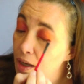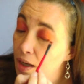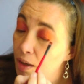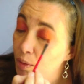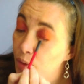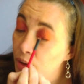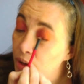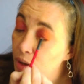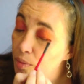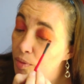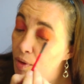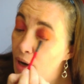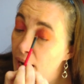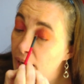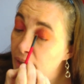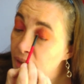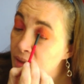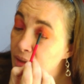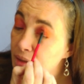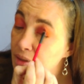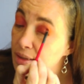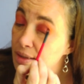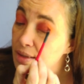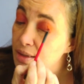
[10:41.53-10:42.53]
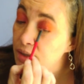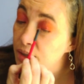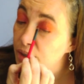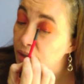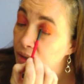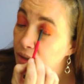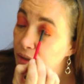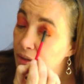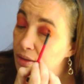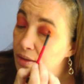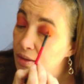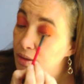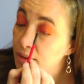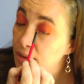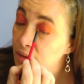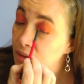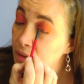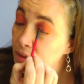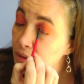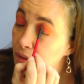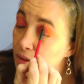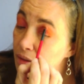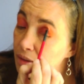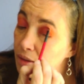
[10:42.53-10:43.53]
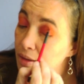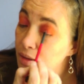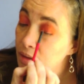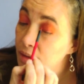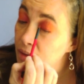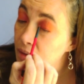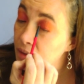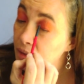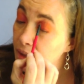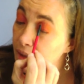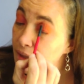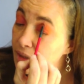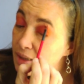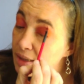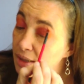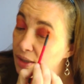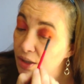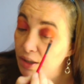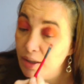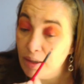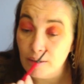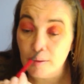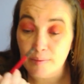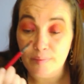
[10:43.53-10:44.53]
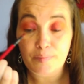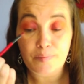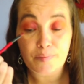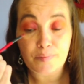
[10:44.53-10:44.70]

When a product is good, it's good.